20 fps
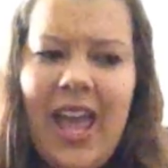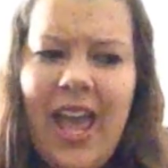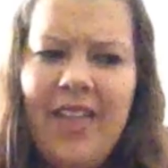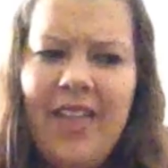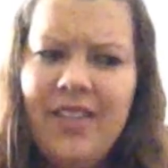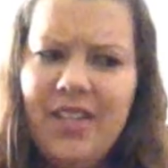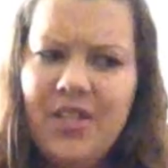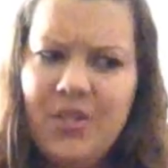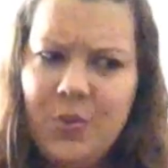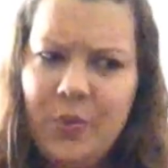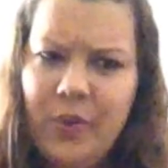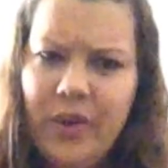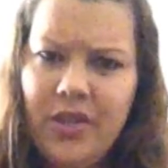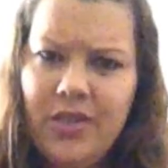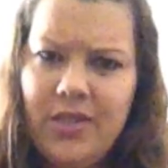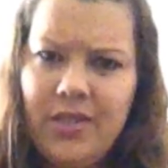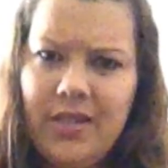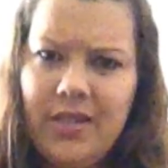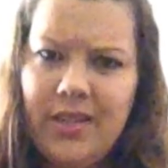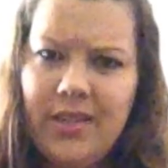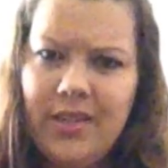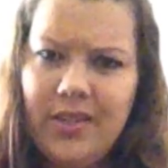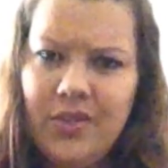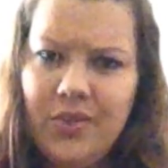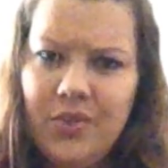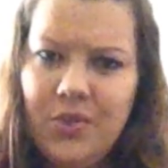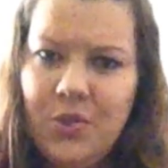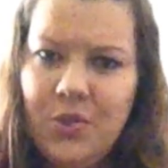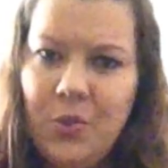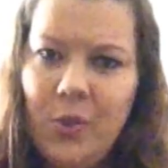And then it's weird to think that
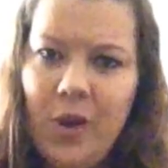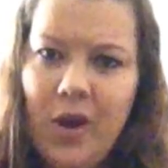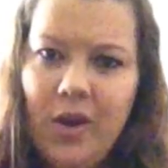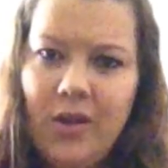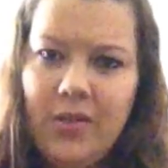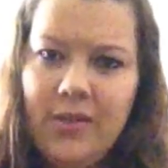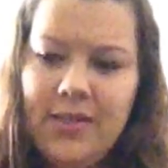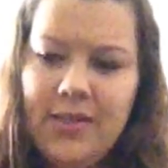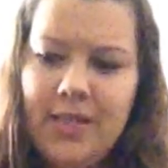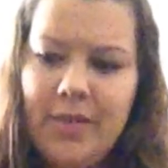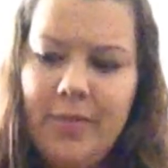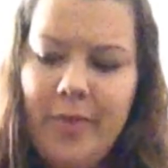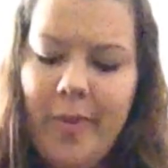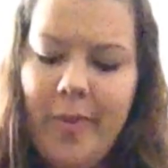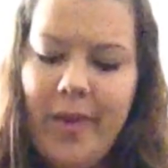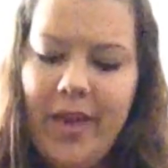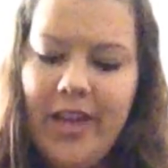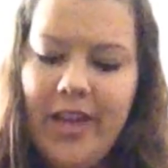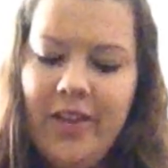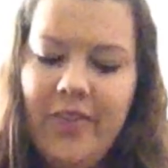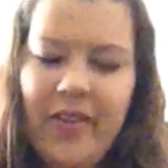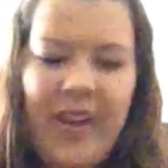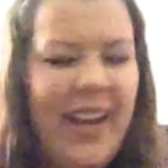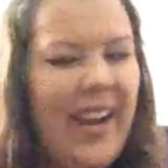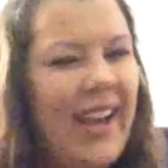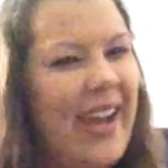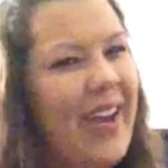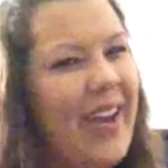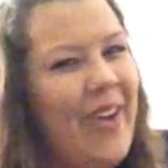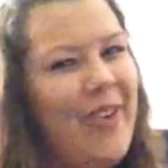there's 2 hearts in my body right
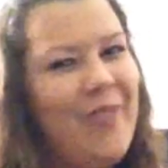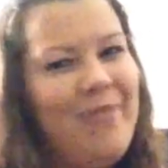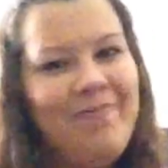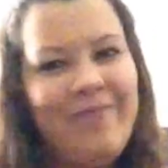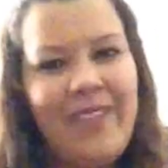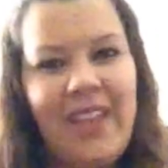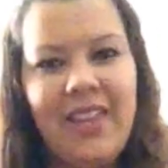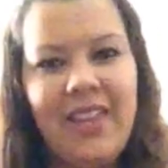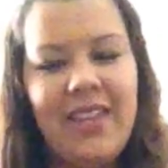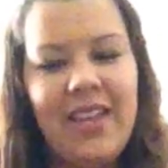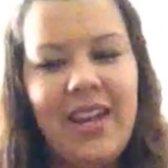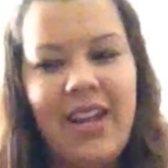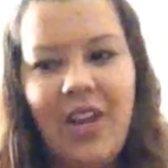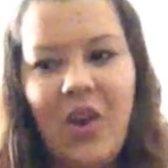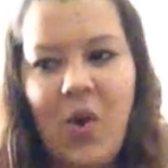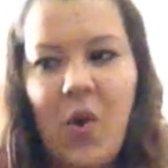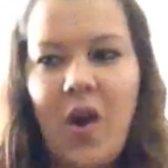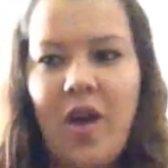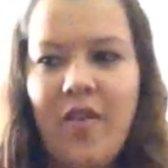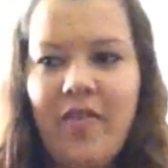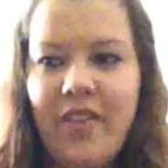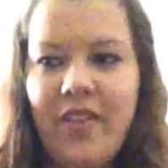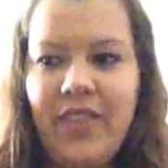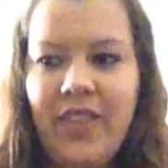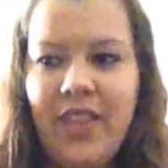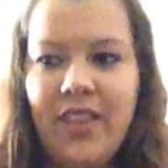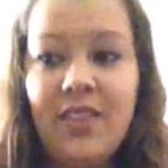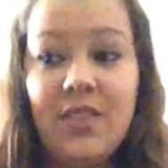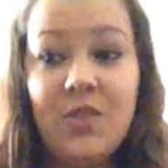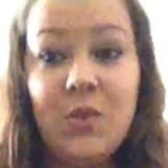now. And then I go off on
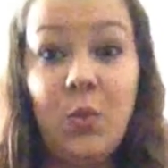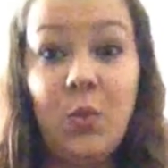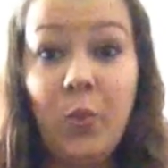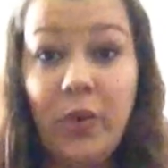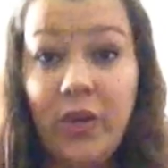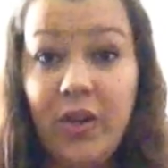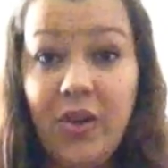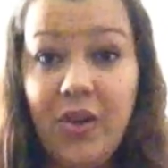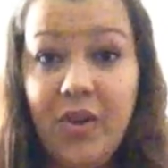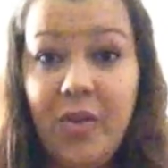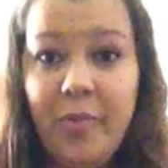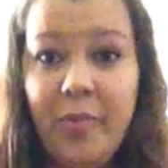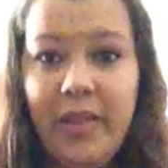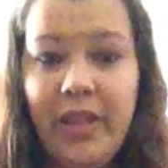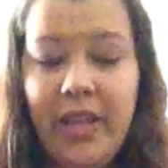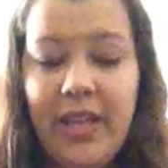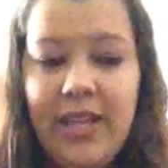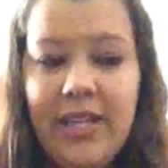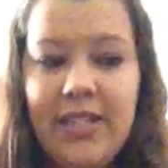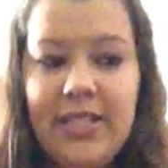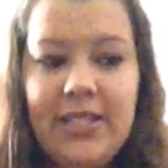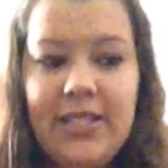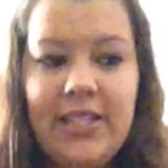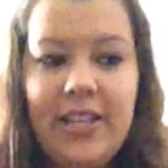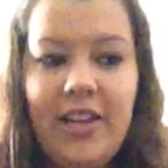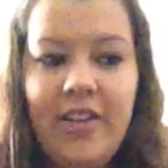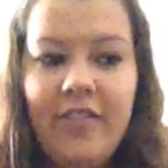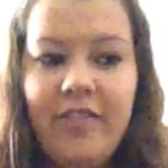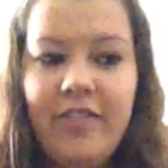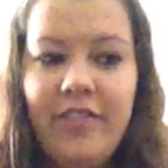like this weird place
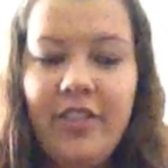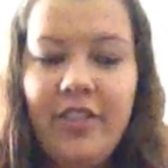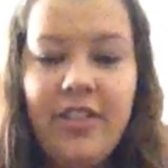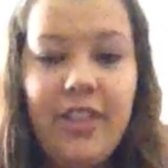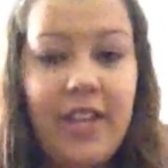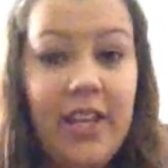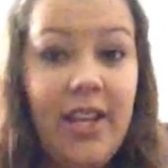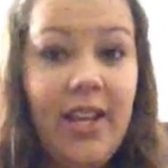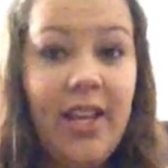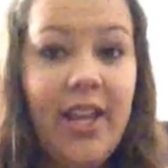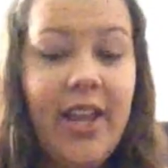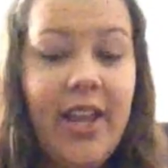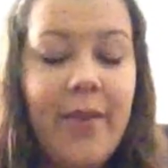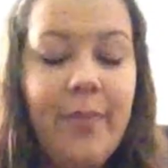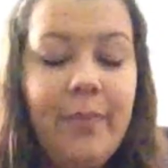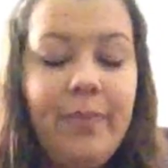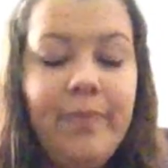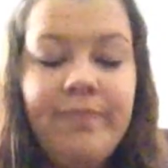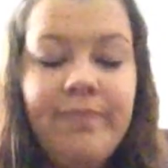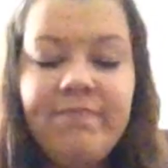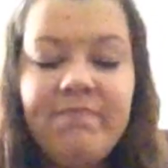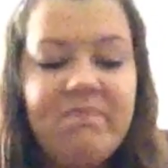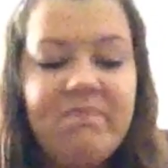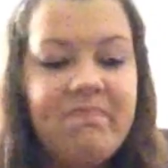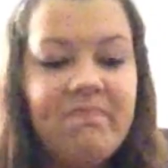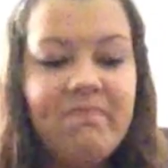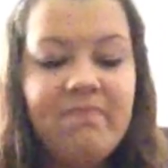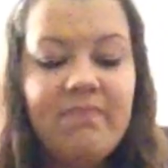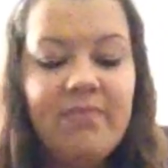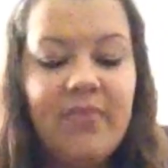of thinking.
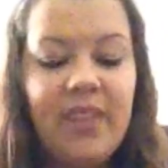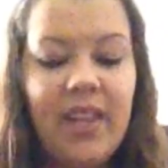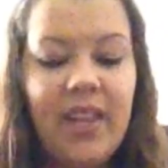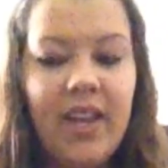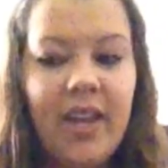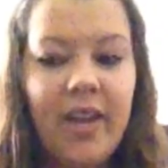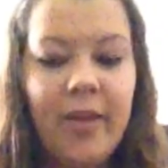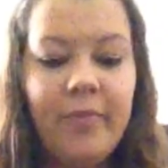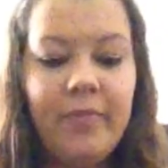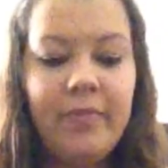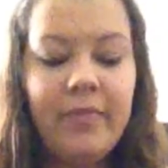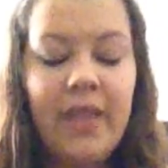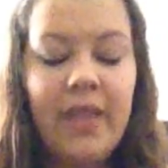Yeah.